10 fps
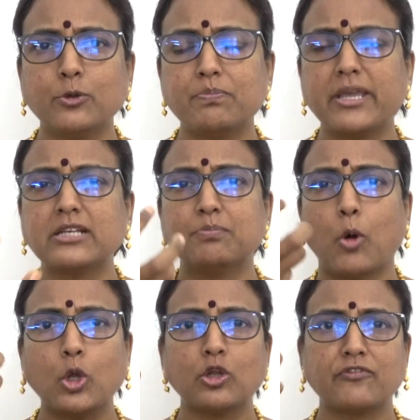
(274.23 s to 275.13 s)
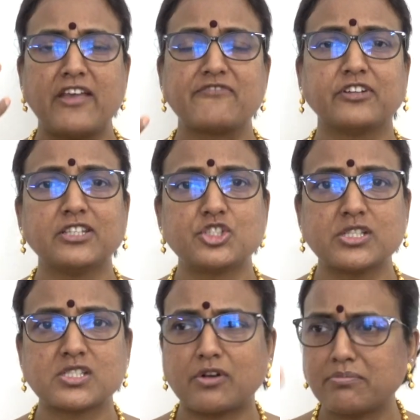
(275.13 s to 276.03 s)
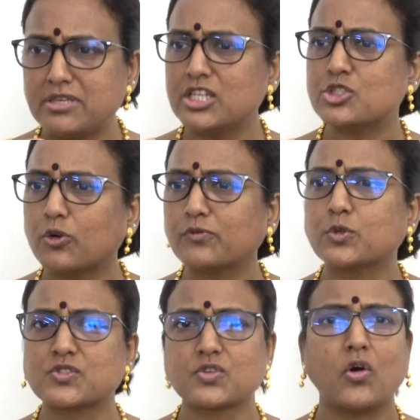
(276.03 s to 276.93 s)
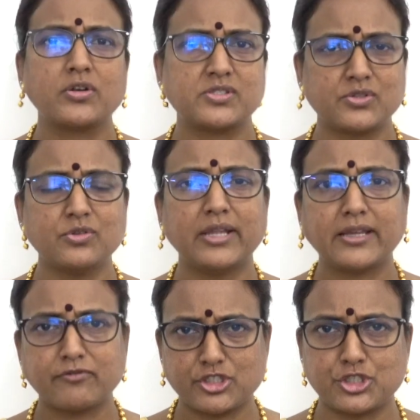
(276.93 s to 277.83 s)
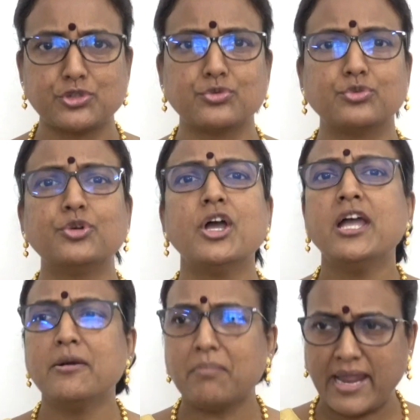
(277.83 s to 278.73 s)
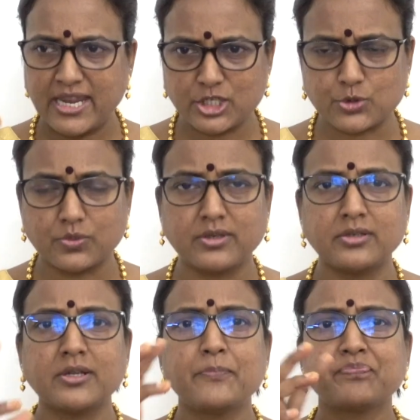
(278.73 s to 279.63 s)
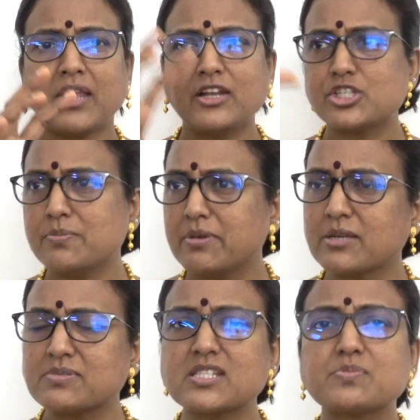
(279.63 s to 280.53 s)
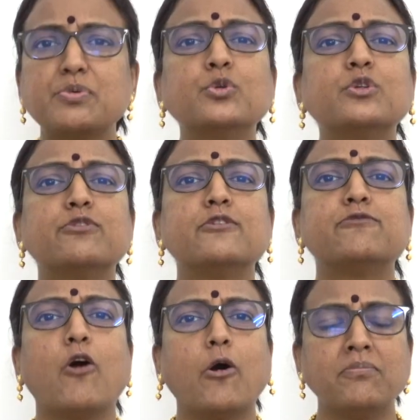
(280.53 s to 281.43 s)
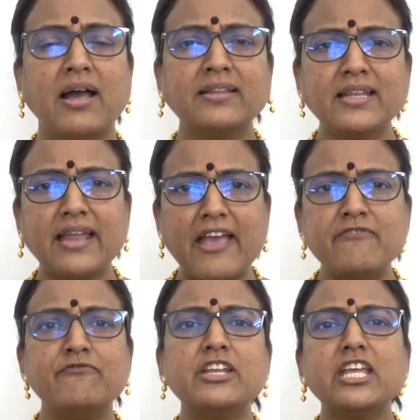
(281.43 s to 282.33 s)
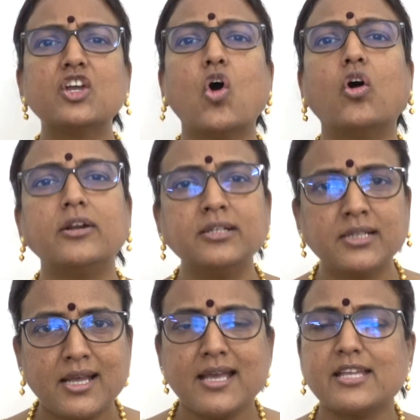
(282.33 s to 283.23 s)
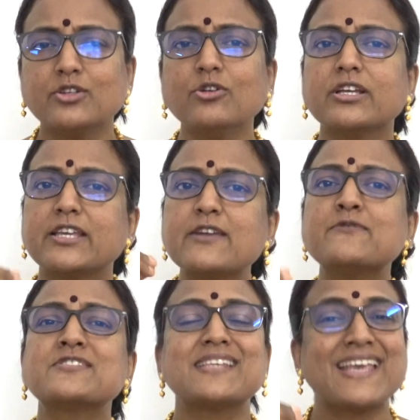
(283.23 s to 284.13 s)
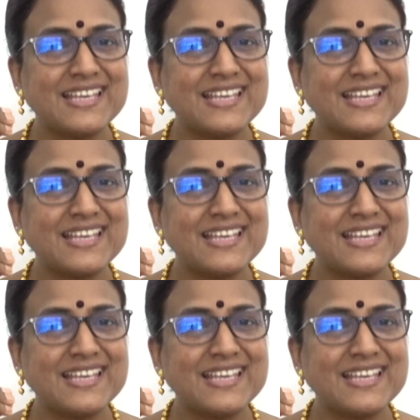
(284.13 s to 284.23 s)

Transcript: big ball of effulgence from each of those gods, like Vishnu, Maheshwar, and she becomes this beautiful form. And then every god, gives